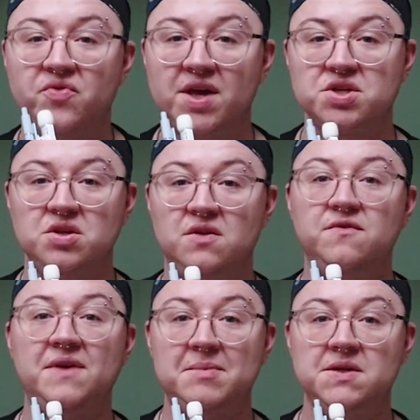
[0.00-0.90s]
fiction,
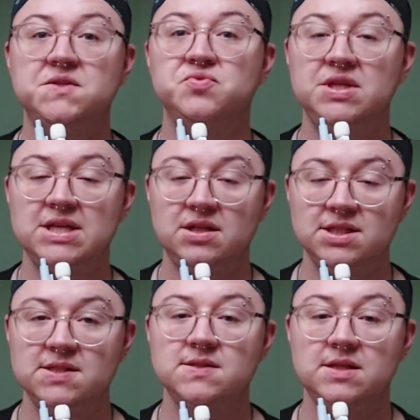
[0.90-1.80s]
feminist
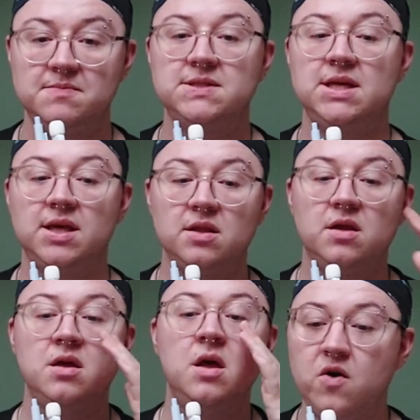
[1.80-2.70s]
retellings in
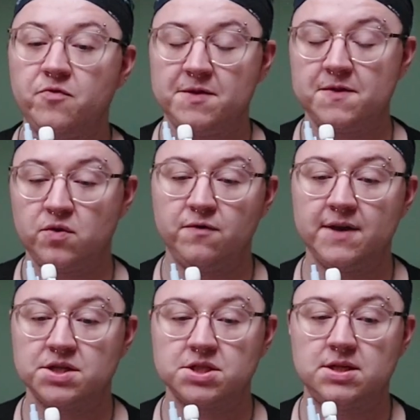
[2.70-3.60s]
particular of mythical
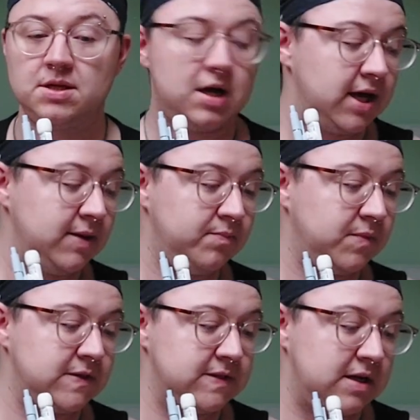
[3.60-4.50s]
fiction. I
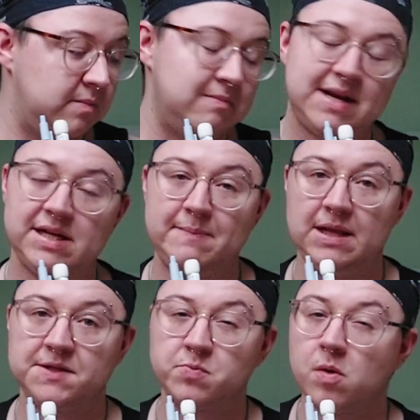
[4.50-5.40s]
consider Madeline
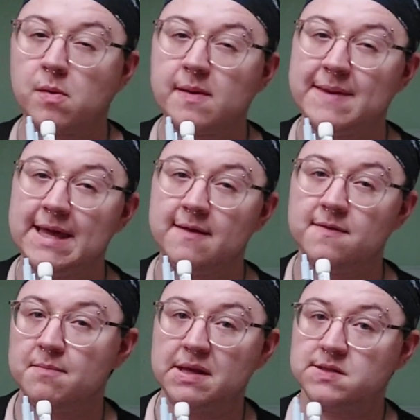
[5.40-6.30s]
Miller to probably be
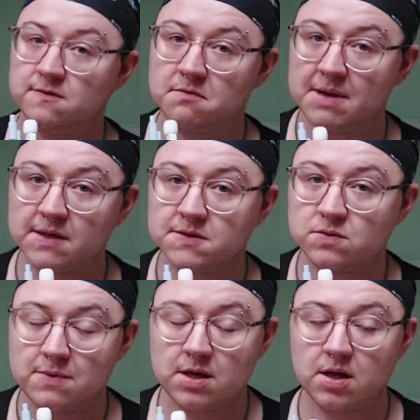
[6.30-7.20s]
the best of the
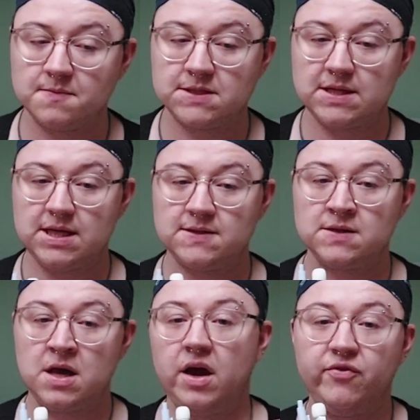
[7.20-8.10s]
best when it comes to
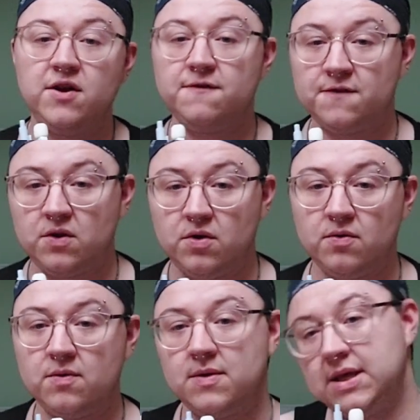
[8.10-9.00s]
these. I've read a
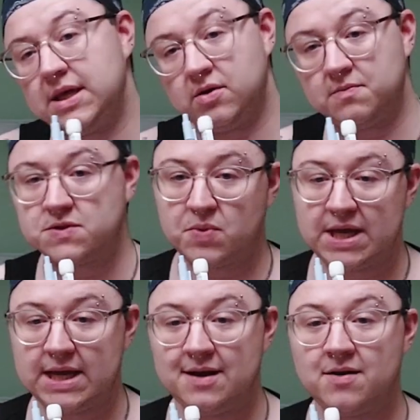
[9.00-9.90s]
few here in
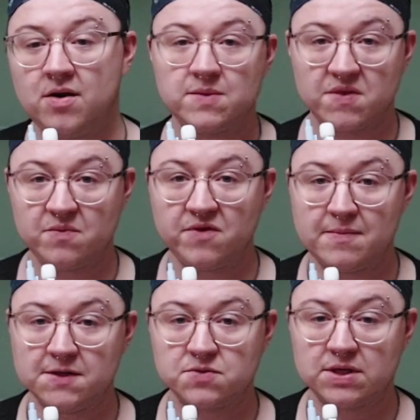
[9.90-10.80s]
between, some of them
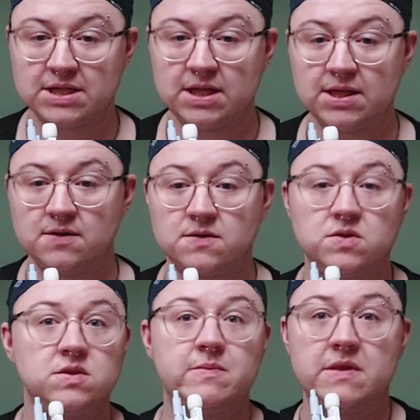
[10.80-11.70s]
feminist
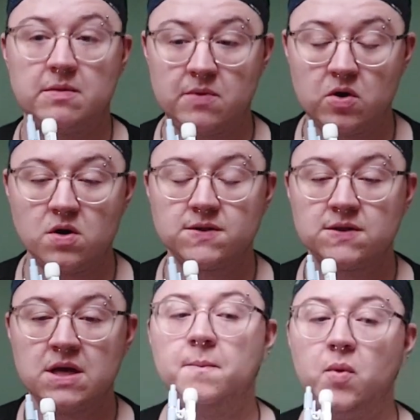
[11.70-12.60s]
retellings, some of them
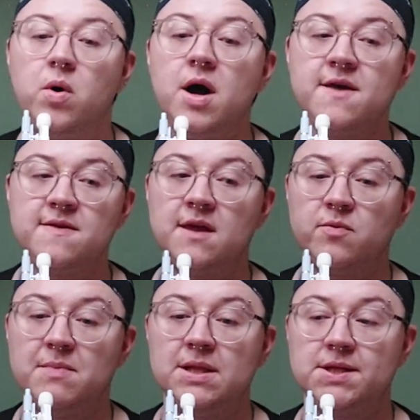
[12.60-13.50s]
not. But what I
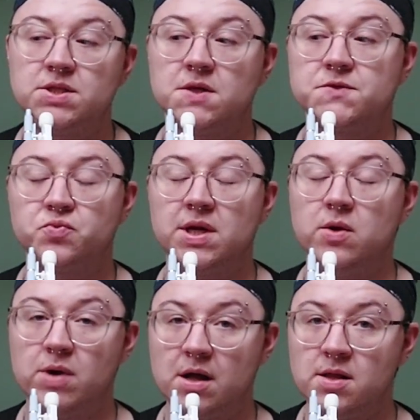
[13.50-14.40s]
think Miller does
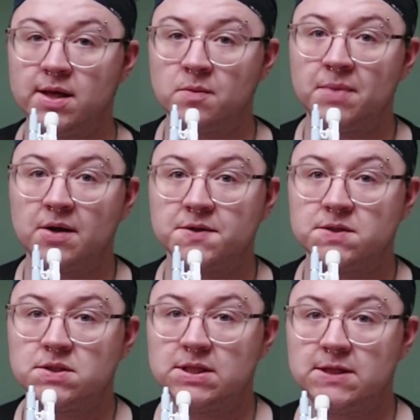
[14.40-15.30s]
really well in
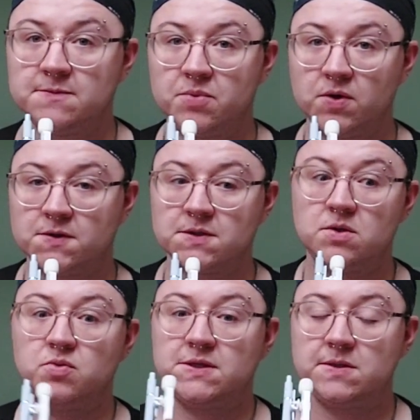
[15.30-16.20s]
comparison to these books and
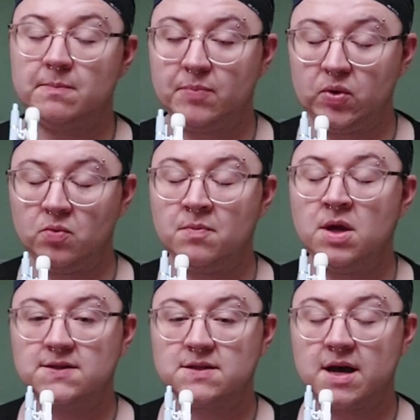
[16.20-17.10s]
the recent boom
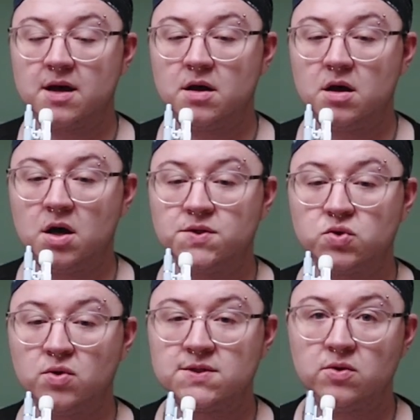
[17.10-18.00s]
is that her
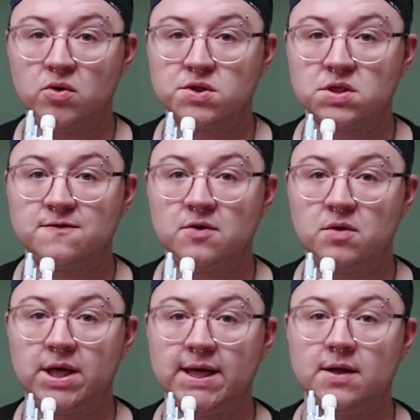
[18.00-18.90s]
stories do not just
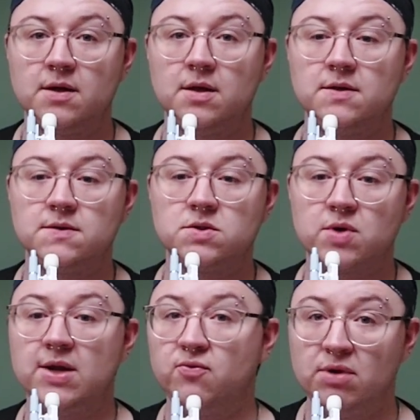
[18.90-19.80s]
feel like
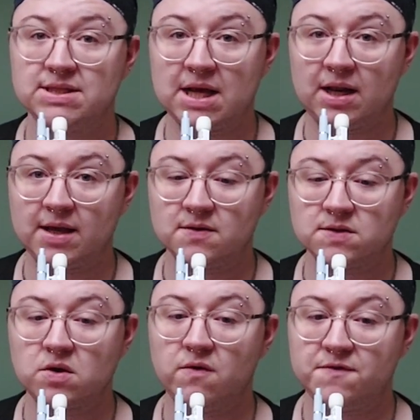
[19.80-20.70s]
straight
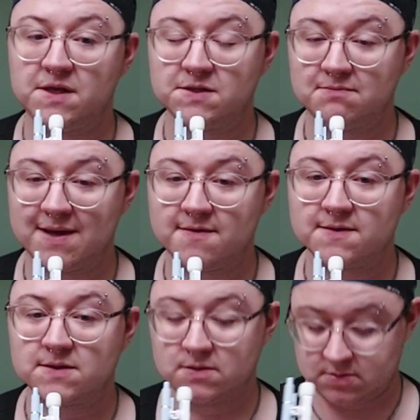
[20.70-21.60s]
retellings of these
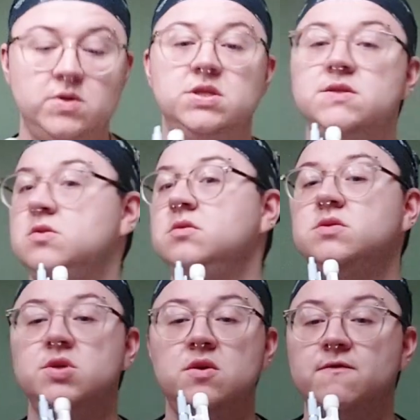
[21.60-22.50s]
myths. She's
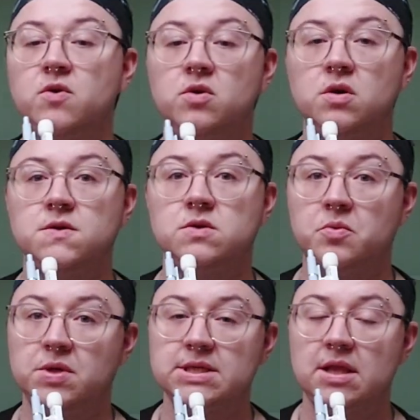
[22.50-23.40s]
not too focused
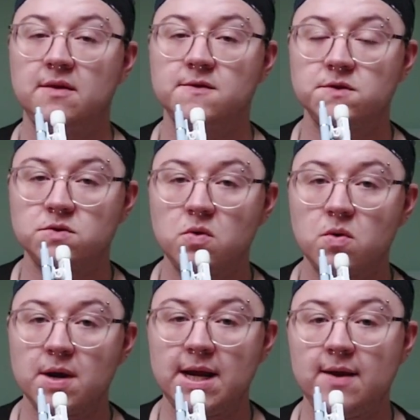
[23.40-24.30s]
on retelling the
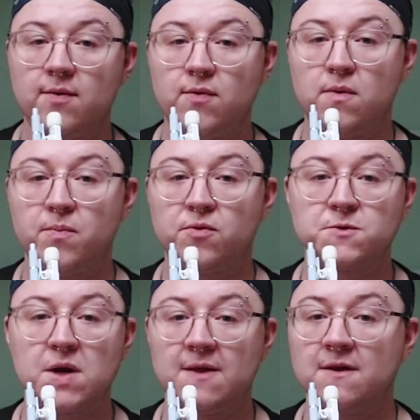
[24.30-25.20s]
story or
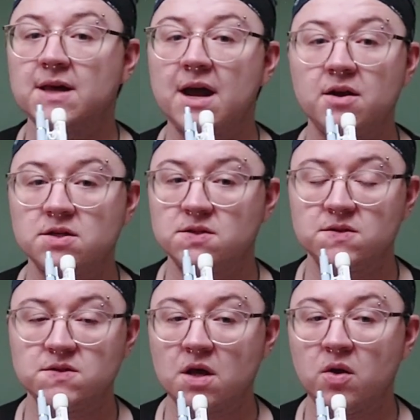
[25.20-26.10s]
portraying the characters
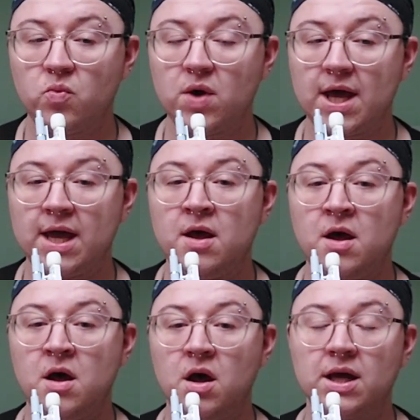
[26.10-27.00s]
a certain way.
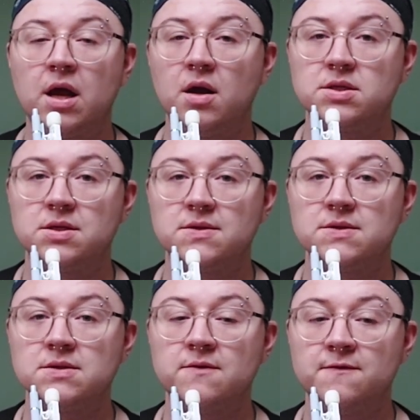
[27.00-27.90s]
Her
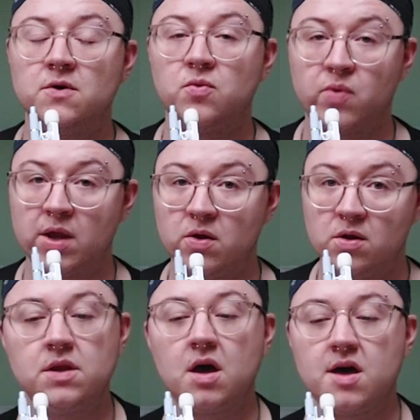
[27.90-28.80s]
characters feel
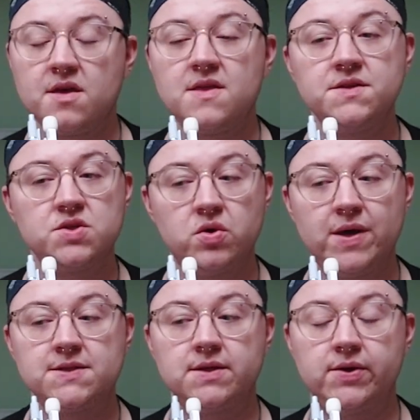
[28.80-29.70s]
real. I think there's two
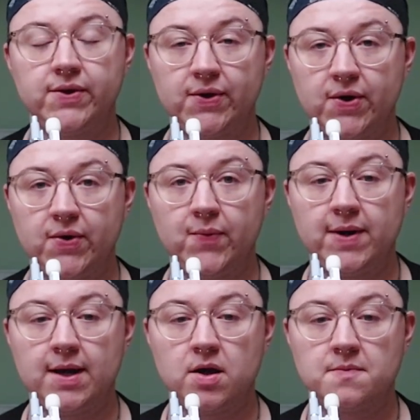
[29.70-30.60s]
ways that you can go
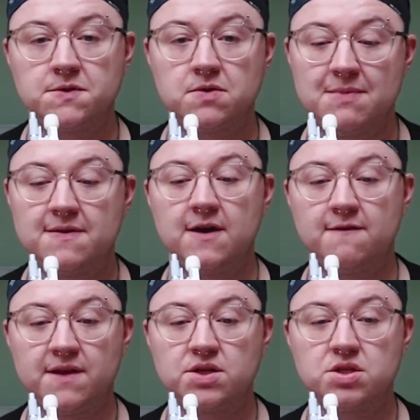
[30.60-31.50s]
when it comes to mythic
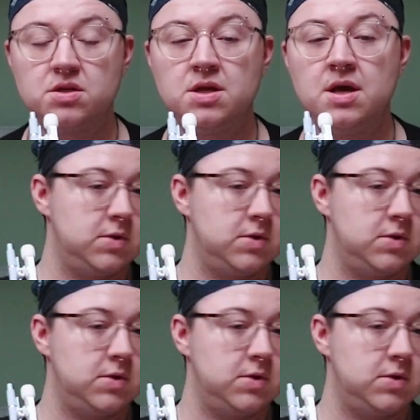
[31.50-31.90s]
fiction.